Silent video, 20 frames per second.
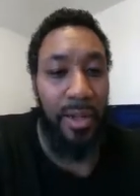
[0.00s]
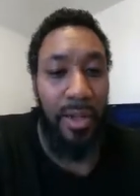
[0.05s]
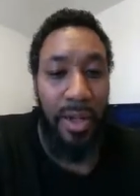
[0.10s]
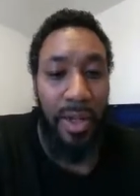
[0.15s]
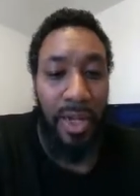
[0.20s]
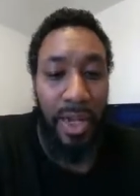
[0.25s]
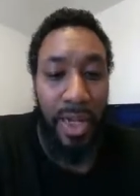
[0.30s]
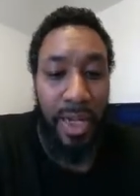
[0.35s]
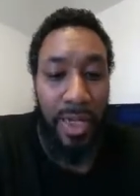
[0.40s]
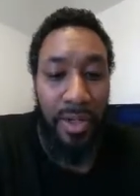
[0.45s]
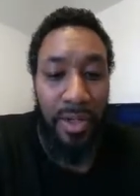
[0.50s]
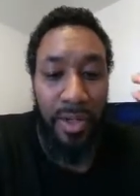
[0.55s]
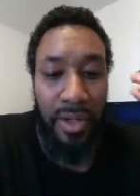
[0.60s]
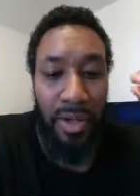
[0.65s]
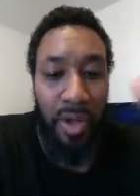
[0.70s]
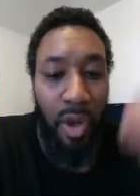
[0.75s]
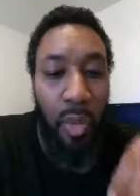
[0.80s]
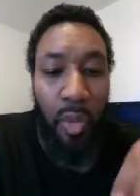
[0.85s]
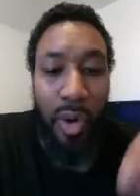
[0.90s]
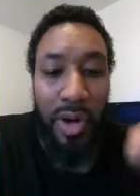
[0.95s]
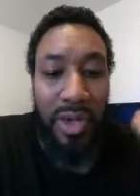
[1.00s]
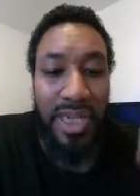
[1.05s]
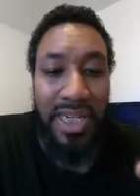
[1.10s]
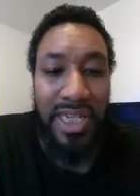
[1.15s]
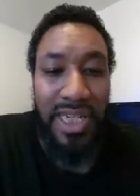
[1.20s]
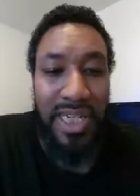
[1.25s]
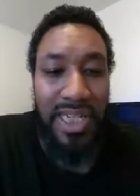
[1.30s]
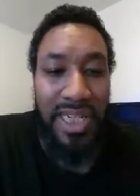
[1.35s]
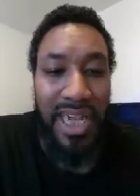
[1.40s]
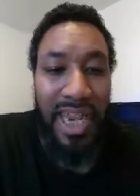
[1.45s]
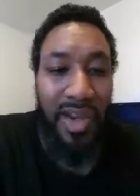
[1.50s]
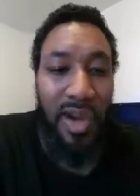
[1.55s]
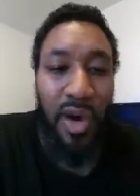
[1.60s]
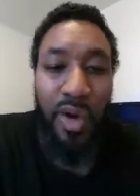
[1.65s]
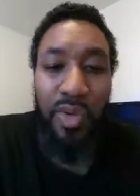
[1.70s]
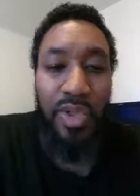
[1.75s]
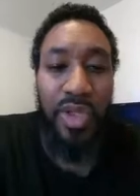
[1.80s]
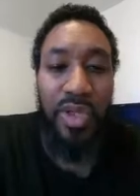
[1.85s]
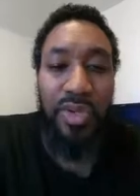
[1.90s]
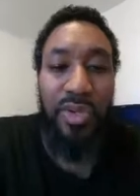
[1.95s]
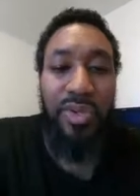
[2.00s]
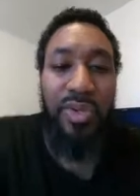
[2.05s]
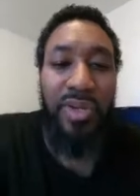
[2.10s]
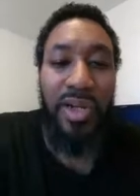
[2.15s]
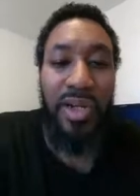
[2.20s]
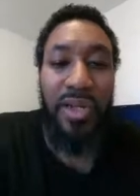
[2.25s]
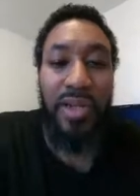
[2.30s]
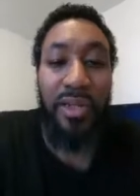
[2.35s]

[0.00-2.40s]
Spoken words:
And nowhere does it say go to,